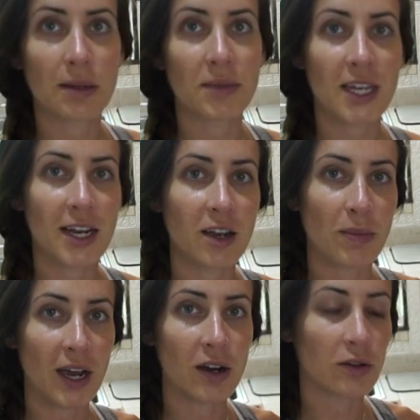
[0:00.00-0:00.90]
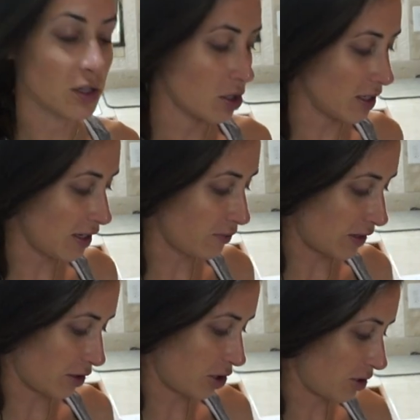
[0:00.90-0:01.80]
something about cooking
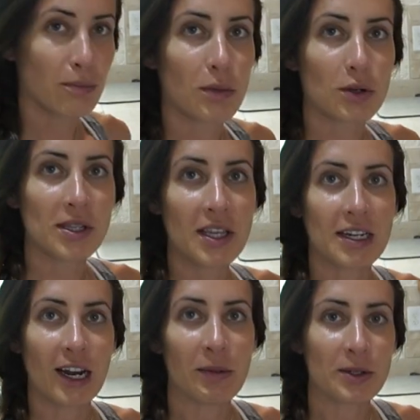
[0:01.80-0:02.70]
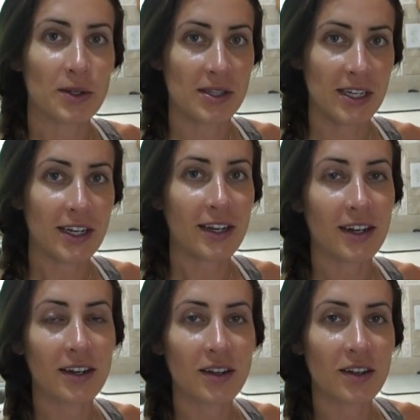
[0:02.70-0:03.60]
fish. Most of the time you'll
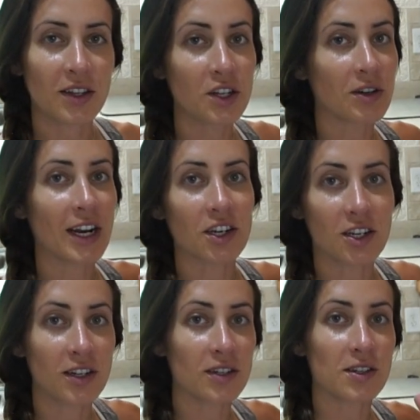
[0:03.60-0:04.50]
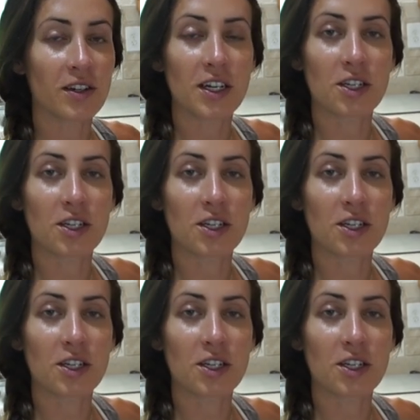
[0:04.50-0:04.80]
see the directions or the